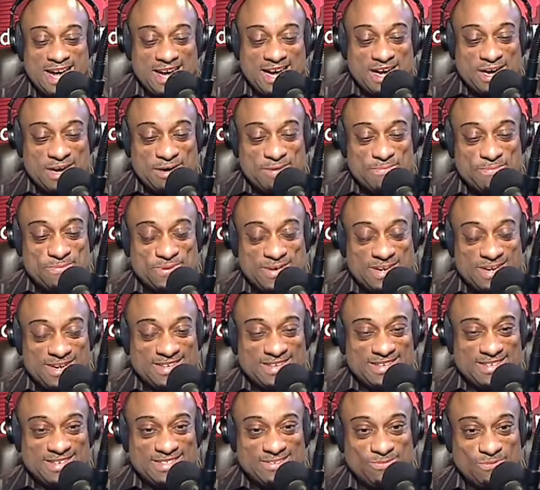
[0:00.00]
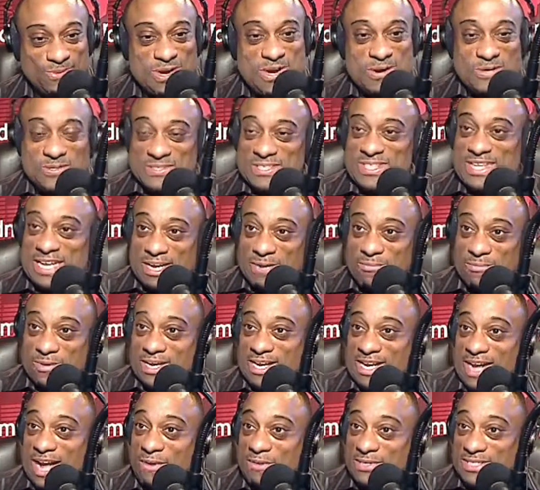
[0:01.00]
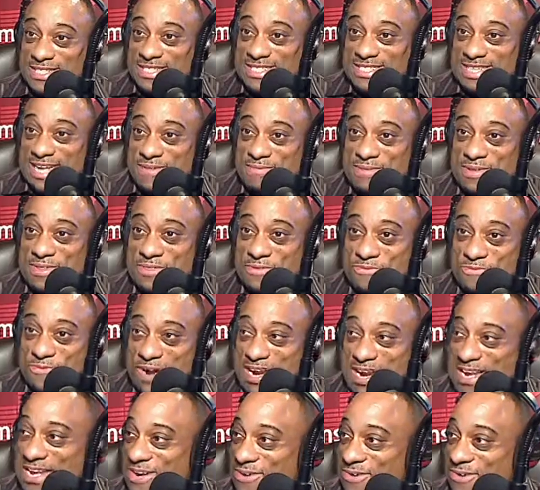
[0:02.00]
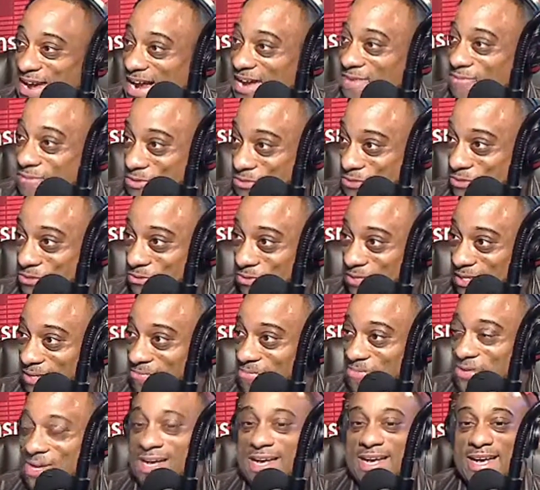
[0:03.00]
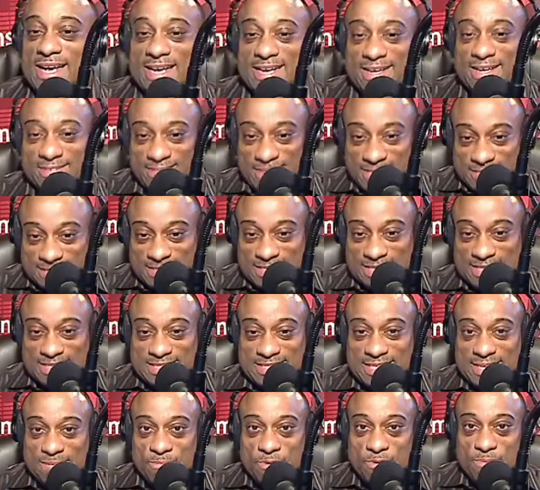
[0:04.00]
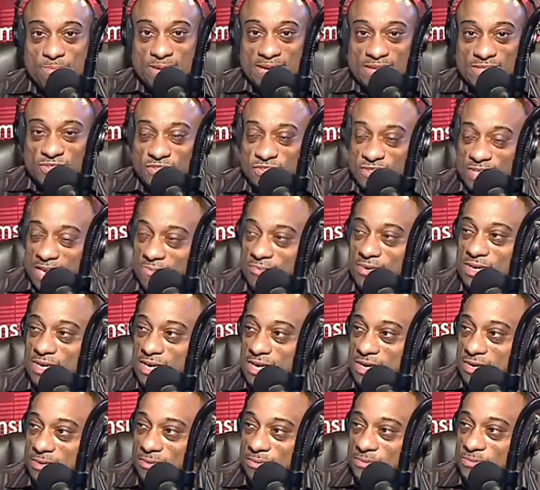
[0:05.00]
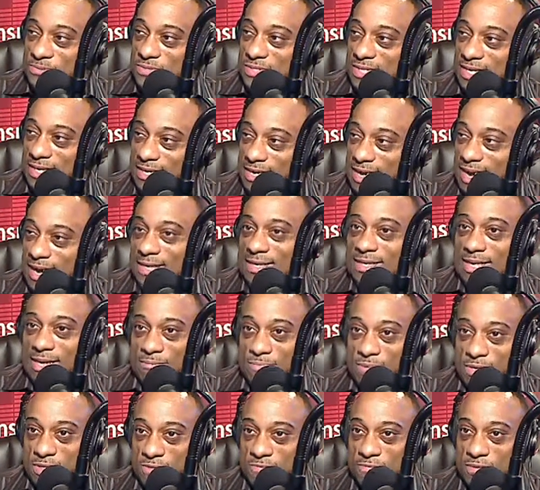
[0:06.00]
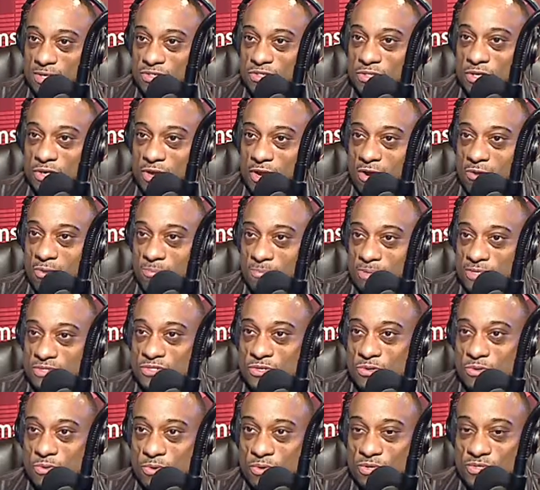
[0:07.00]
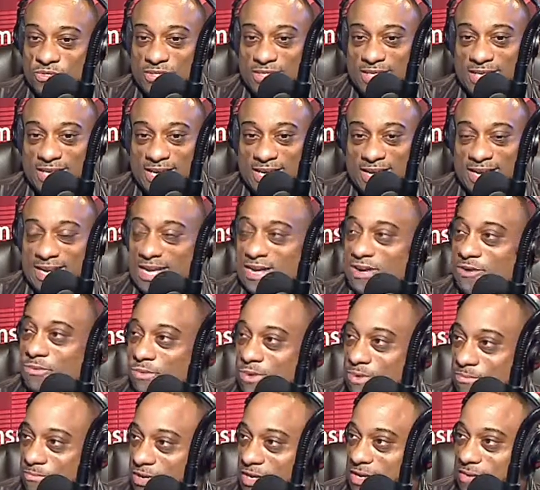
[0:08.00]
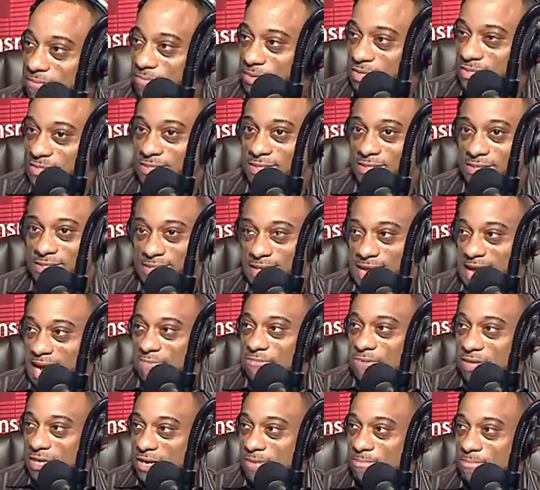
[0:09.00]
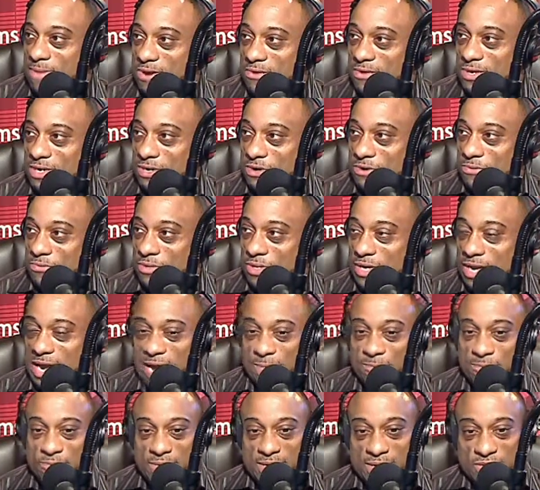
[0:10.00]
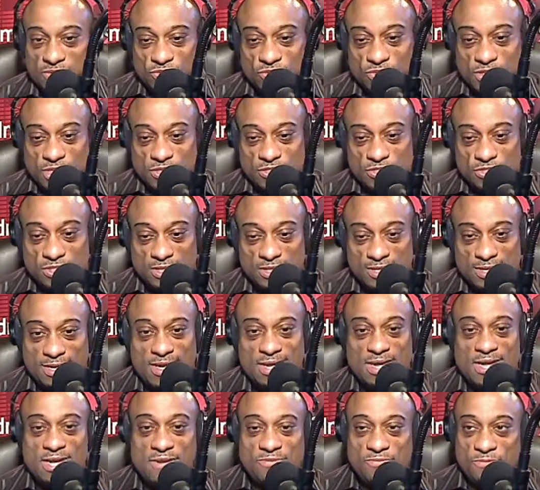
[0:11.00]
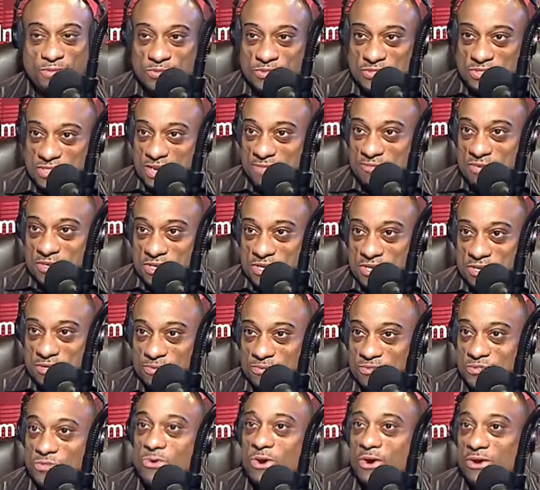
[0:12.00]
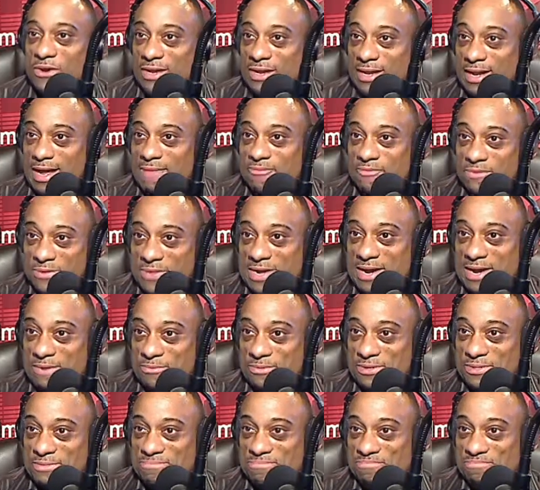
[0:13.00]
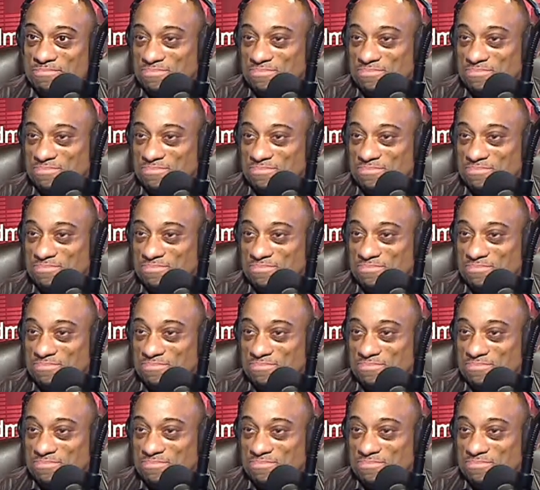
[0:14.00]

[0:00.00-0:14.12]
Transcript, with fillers: Um, we are celebrating our seventh radio anniversary. This December makes seven years that God gave me the vision along with Mr. Horsey, and here we've been in business as an African American owned and operated station for seven years. You ought to clap for that one.